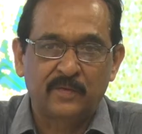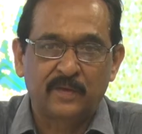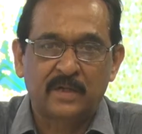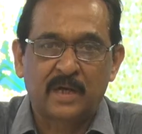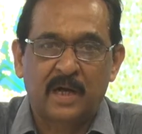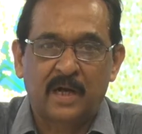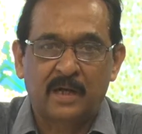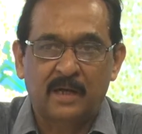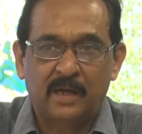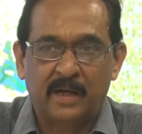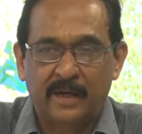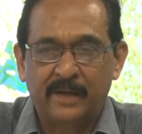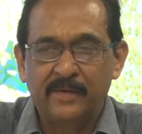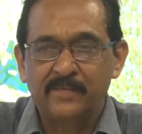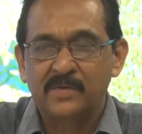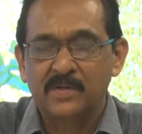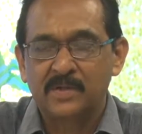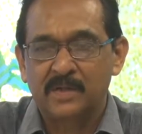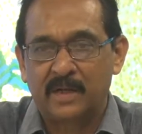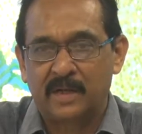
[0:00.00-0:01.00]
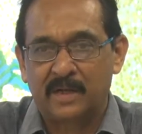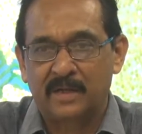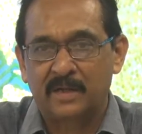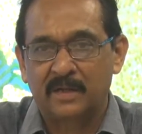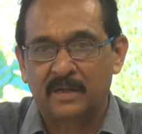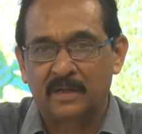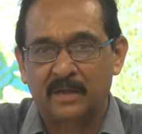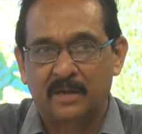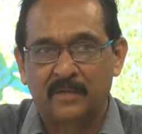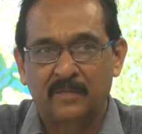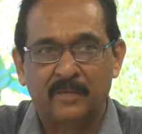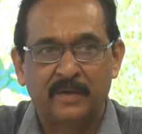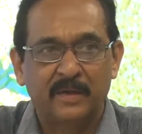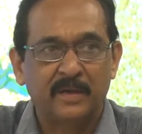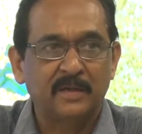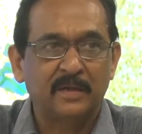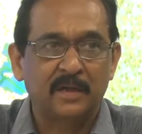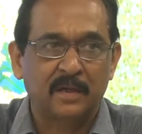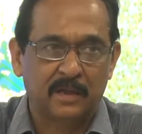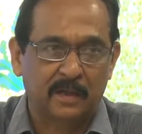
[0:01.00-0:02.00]
with our lives and the
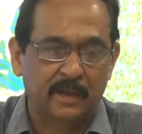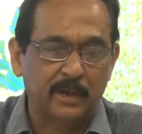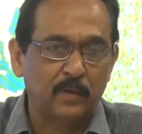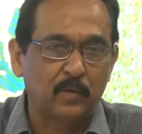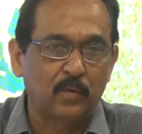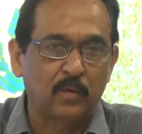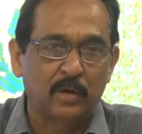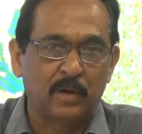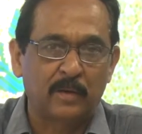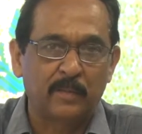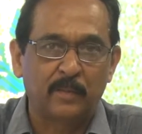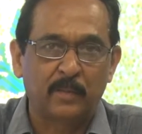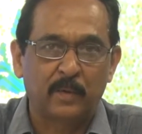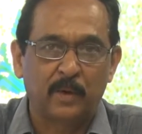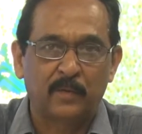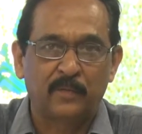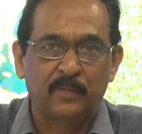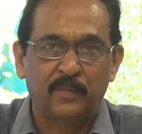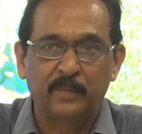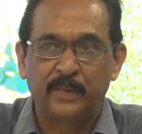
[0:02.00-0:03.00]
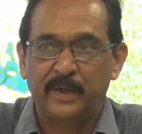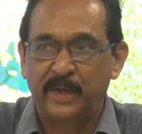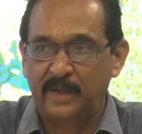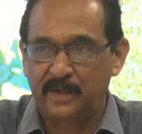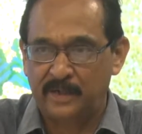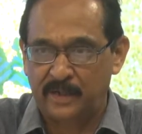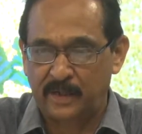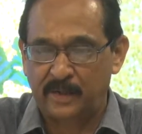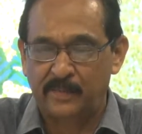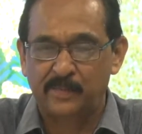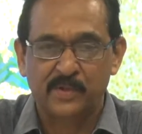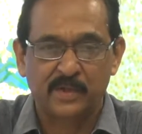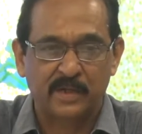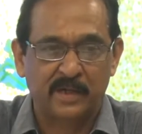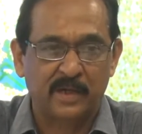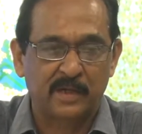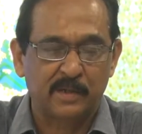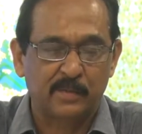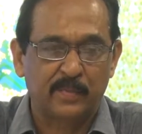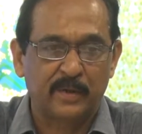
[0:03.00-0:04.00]
way the curriculum of
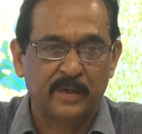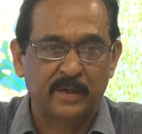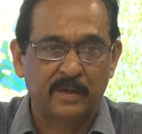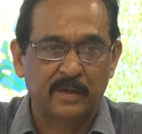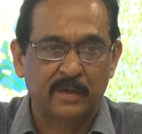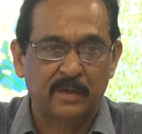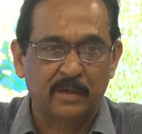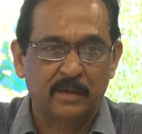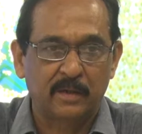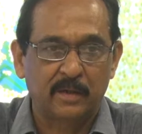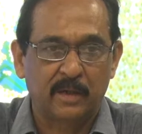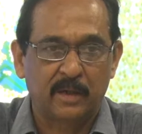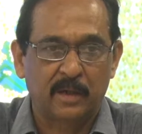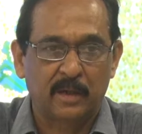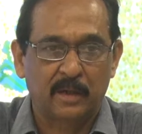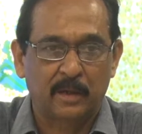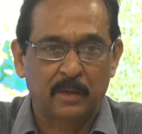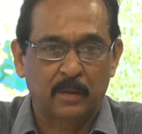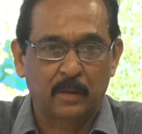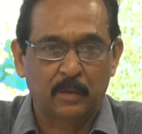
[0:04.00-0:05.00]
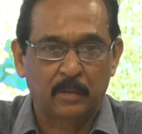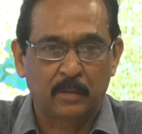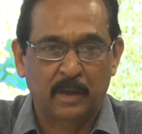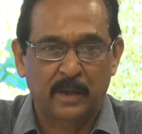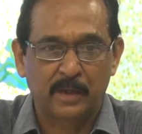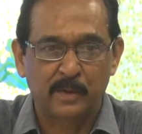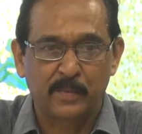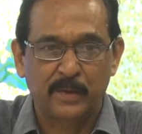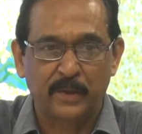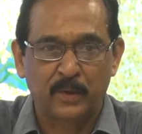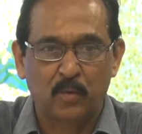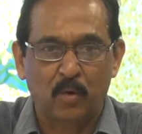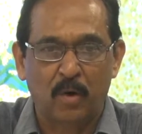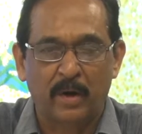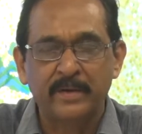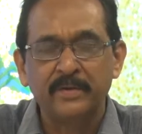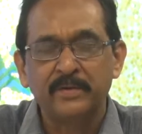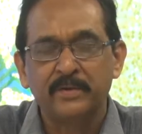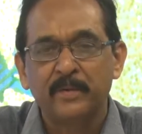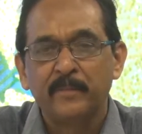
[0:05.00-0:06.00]
BAJMC has been
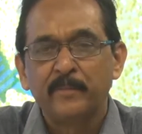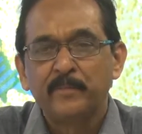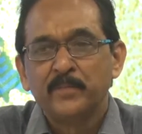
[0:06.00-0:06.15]
coined.